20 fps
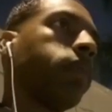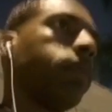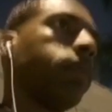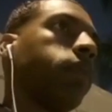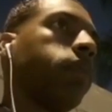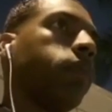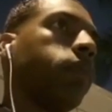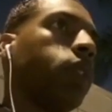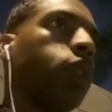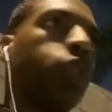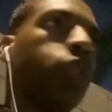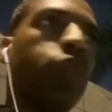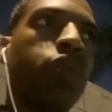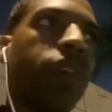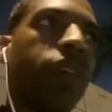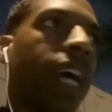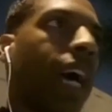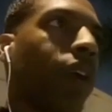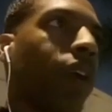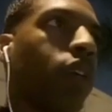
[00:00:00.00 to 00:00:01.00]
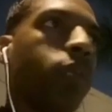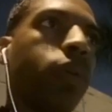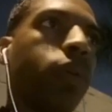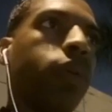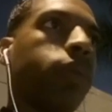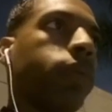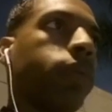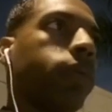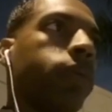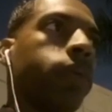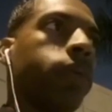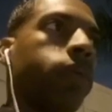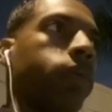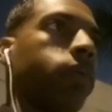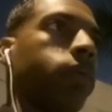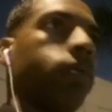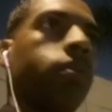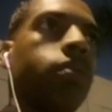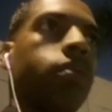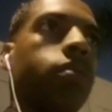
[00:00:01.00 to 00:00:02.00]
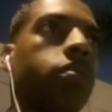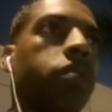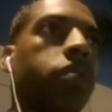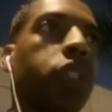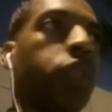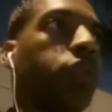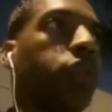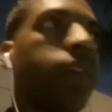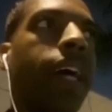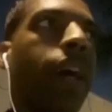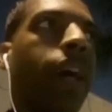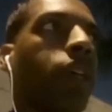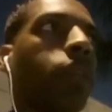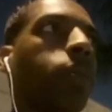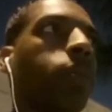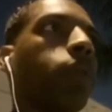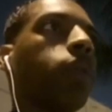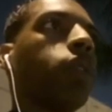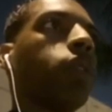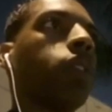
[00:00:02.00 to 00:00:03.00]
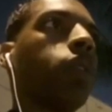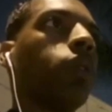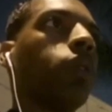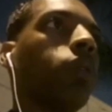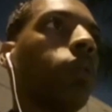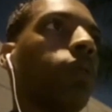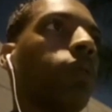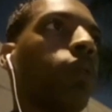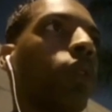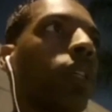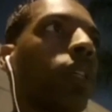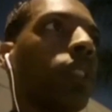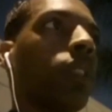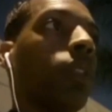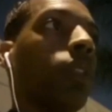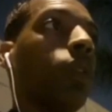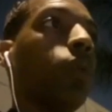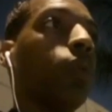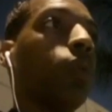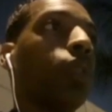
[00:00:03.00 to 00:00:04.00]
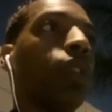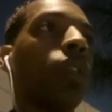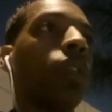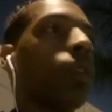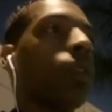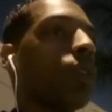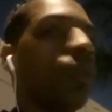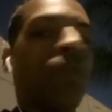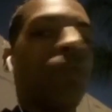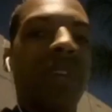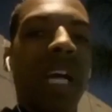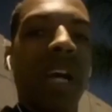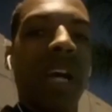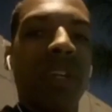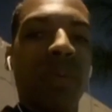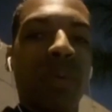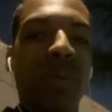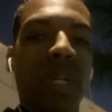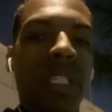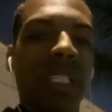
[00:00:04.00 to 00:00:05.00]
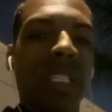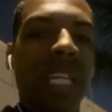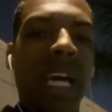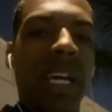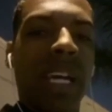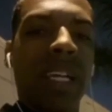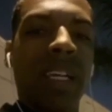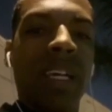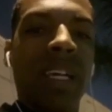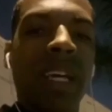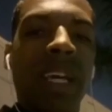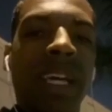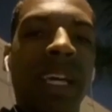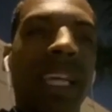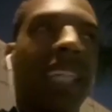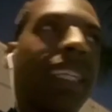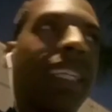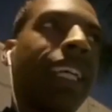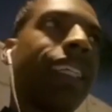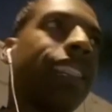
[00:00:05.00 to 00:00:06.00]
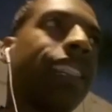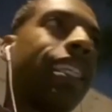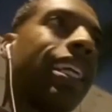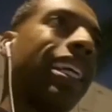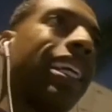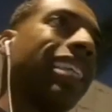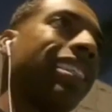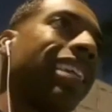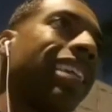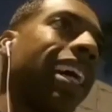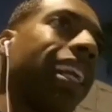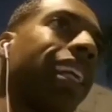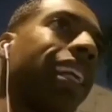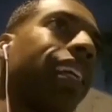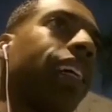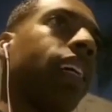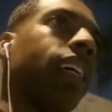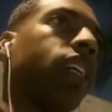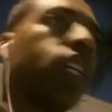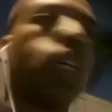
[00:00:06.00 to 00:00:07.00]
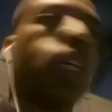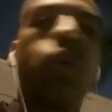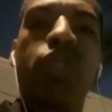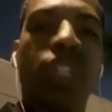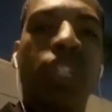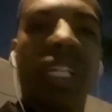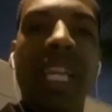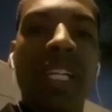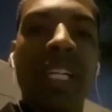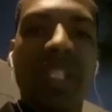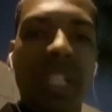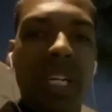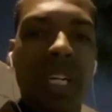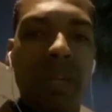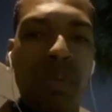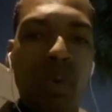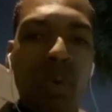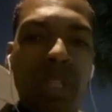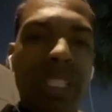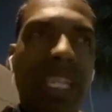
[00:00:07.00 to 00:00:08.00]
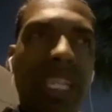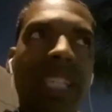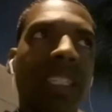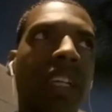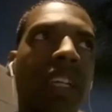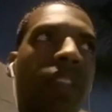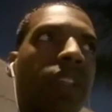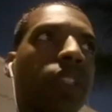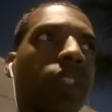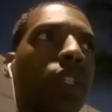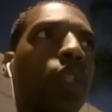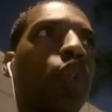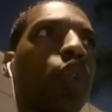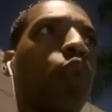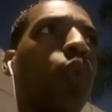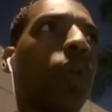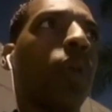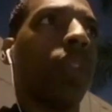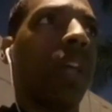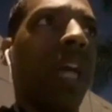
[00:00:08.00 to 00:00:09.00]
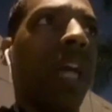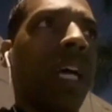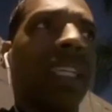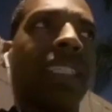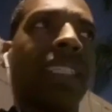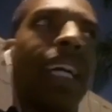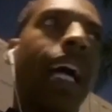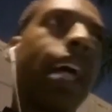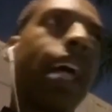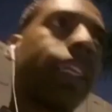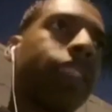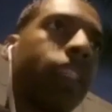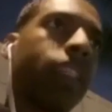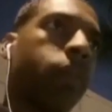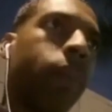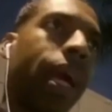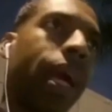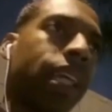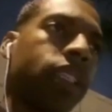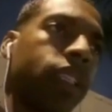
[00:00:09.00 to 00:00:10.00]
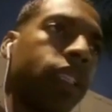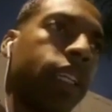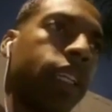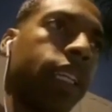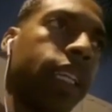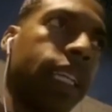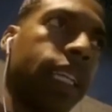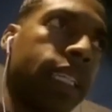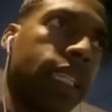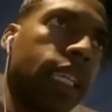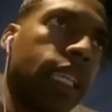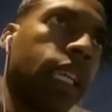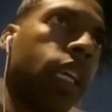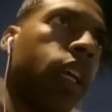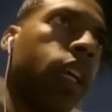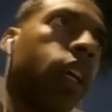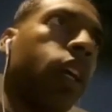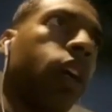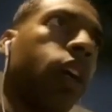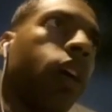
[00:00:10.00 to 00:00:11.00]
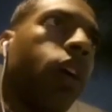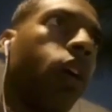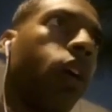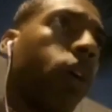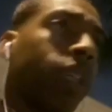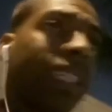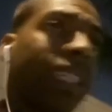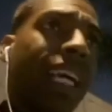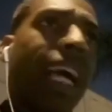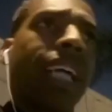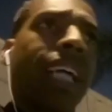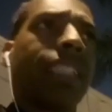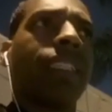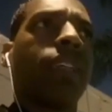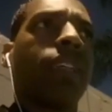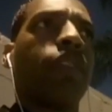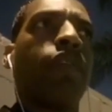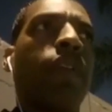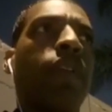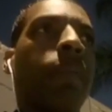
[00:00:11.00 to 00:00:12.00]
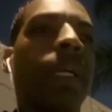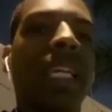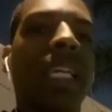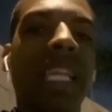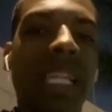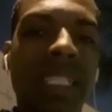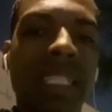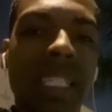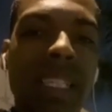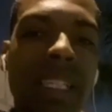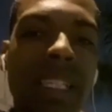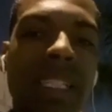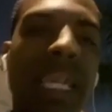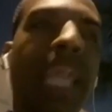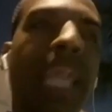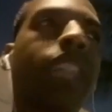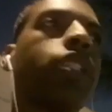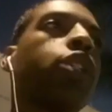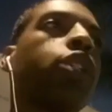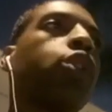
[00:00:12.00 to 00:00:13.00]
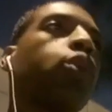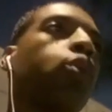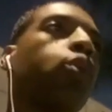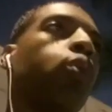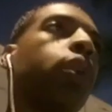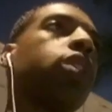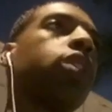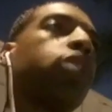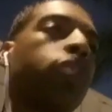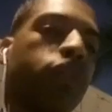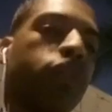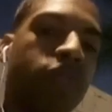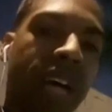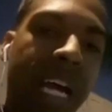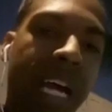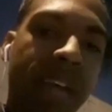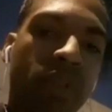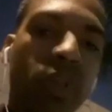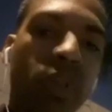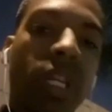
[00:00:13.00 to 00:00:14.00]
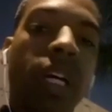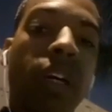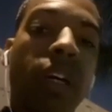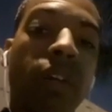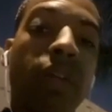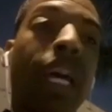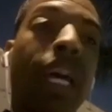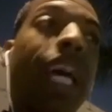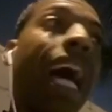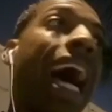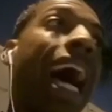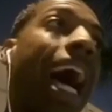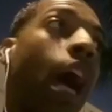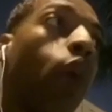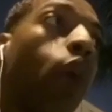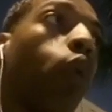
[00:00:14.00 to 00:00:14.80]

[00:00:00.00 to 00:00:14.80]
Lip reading: You're too valuable. You're too valuable for us to lose. You're too valuable. It's not a negotiation anymore. This has nothing to do with toxic masculinity or toxic femininity. This has to do with survival of our